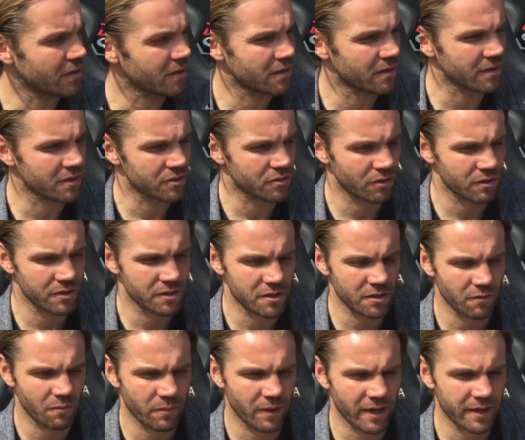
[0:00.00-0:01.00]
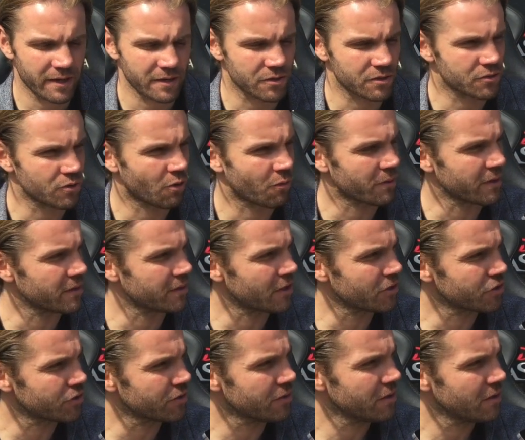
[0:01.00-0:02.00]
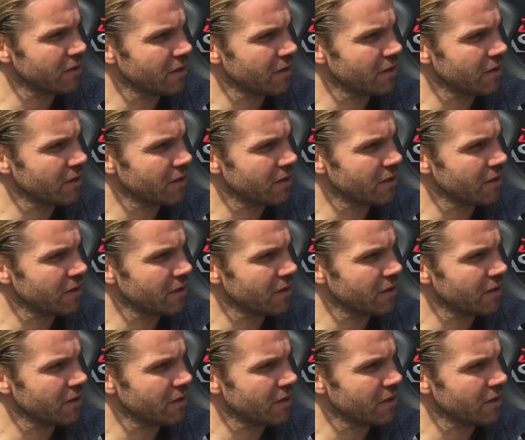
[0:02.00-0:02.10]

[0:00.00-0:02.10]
he's got himself back in top condition.